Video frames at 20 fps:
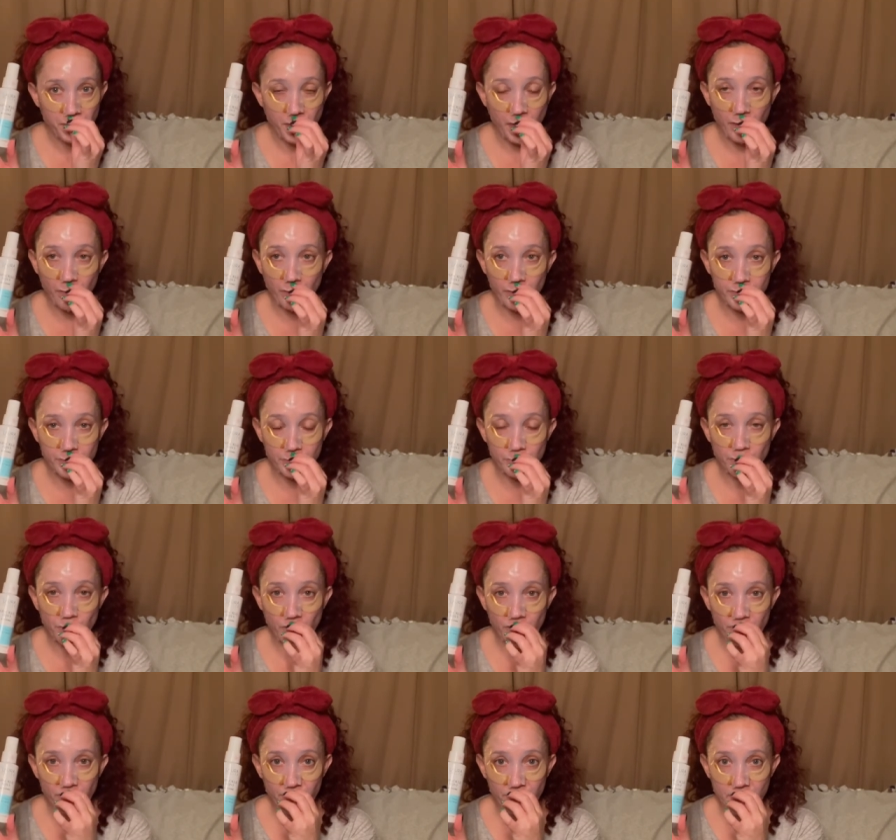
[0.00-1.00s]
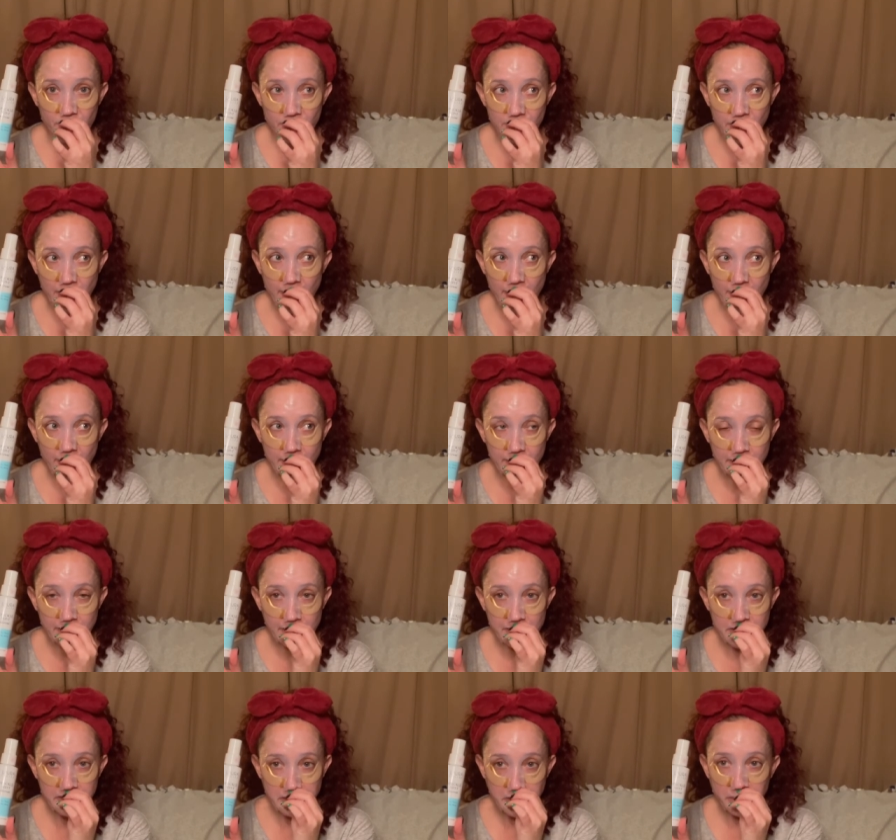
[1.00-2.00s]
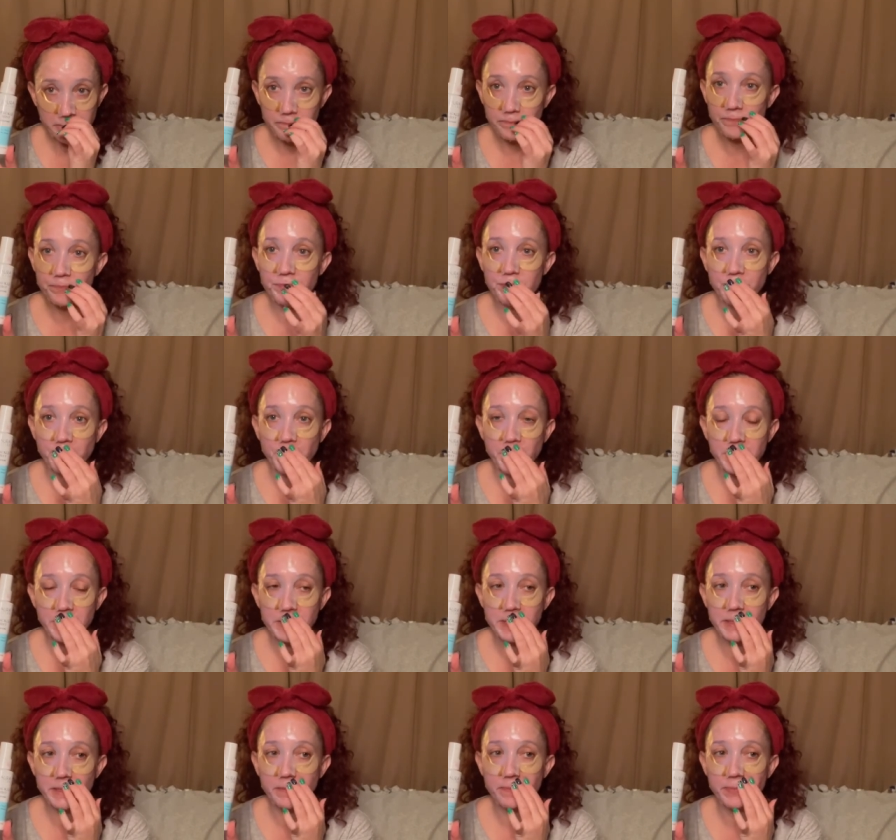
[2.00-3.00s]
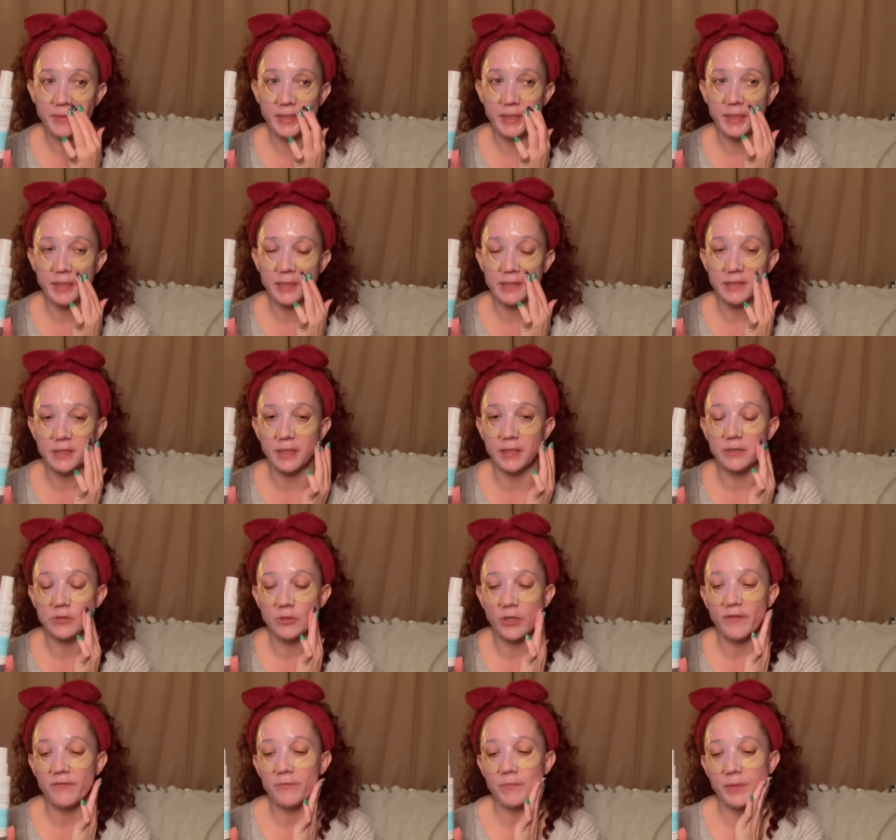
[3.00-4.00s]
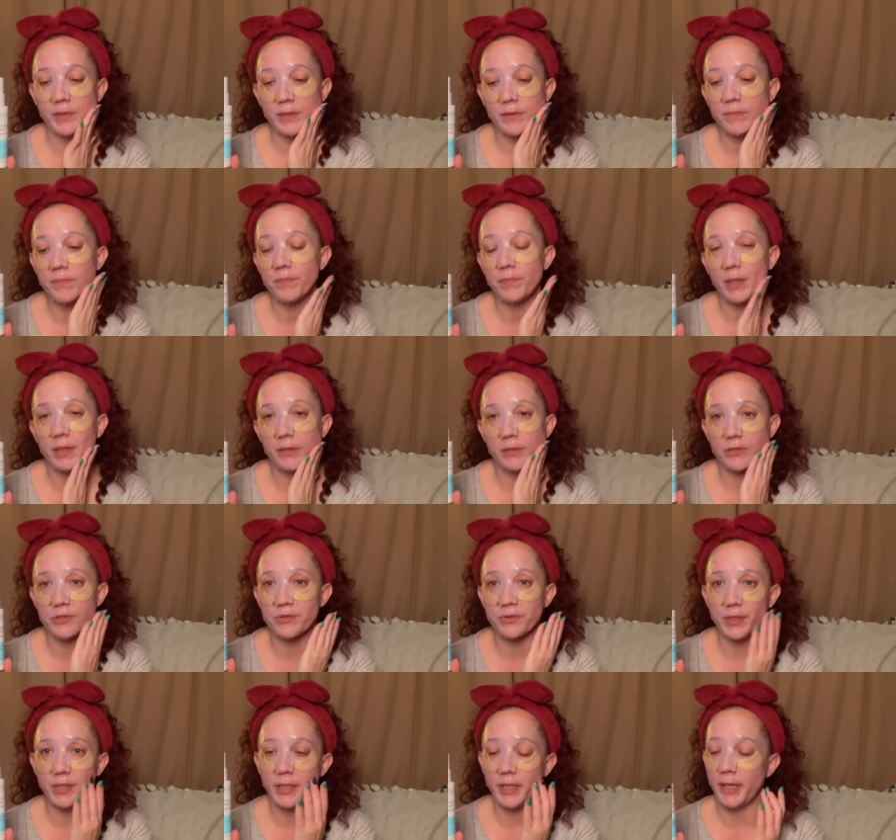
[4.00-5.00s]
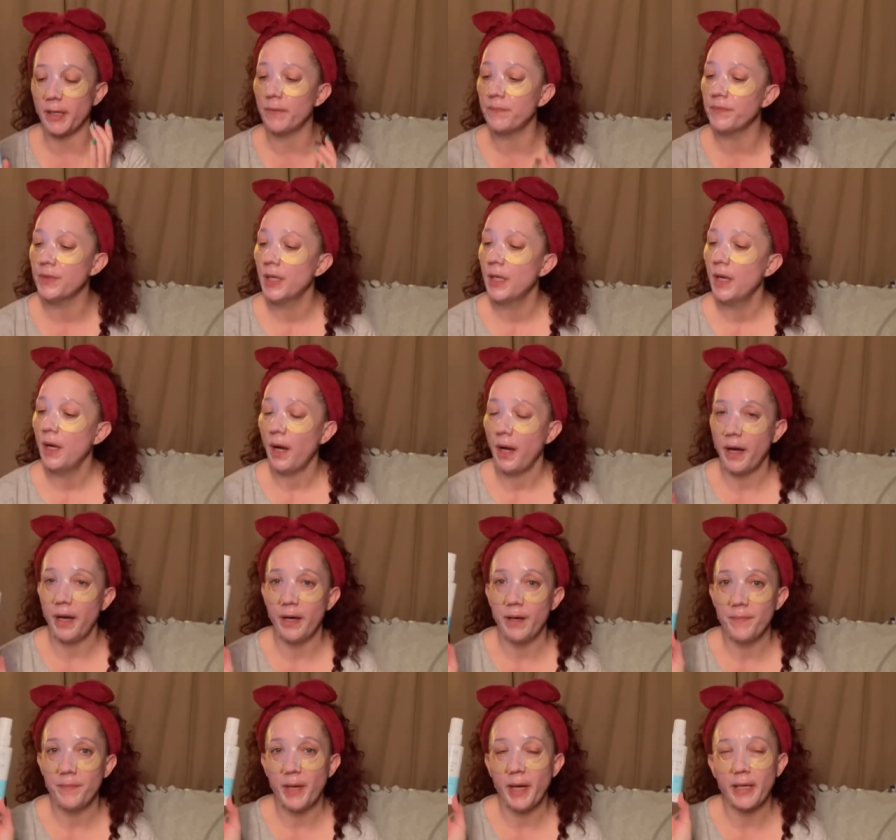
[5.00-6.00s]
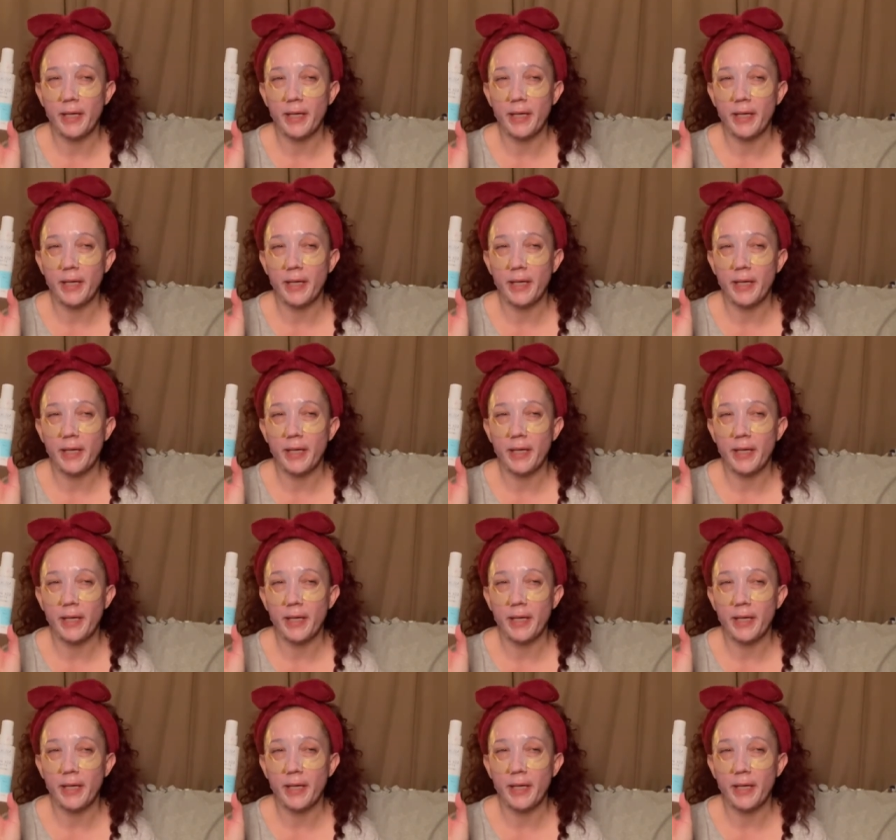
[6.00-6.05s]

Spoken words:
I went through all of this. I got this Sorry, this lip thing is like driving me bonkers right now. I